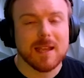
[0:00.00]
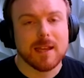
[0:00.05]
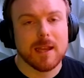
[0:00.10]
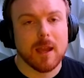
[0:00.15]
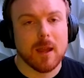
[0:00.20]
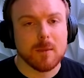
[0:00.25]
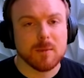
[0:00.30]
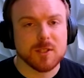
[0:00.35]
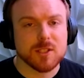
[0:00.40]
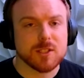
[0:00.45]

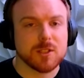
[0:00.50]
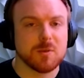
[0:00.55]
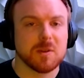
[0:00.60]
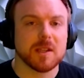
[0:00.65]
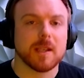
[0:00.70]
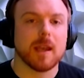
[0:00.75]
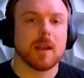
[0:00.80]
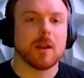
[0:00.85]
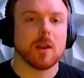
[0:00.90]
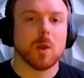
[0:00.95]
Now I'm just
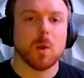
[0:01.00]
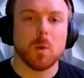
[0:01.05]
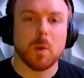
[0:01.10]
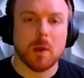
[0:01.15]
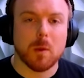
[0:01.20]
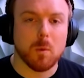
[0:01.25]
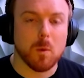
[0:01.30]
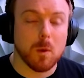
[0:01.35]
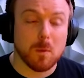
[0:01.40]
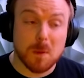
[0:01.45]
doing kind of
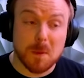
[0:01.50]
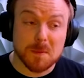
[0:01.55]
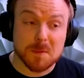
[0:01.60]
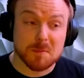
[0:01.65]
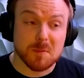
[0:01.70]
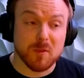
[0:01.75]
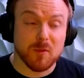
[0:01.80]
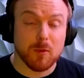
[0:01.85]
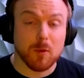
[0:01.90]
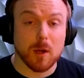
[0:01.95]
quick warm
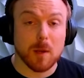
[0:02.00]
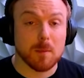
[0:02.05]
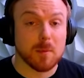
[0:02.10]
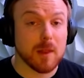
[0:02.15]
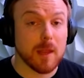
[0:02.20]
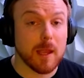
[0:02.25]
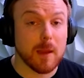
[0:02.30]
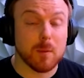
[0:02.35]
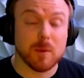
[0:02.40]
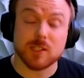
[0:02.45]
ups before I
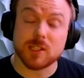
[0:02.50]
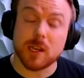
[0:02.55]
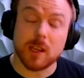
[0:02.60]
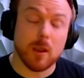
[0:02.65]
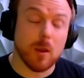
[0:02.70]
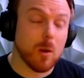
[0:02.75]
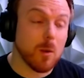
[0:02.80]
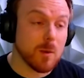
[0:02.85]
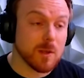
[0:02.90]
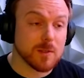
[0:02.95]
play, which
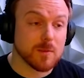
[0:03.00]
I always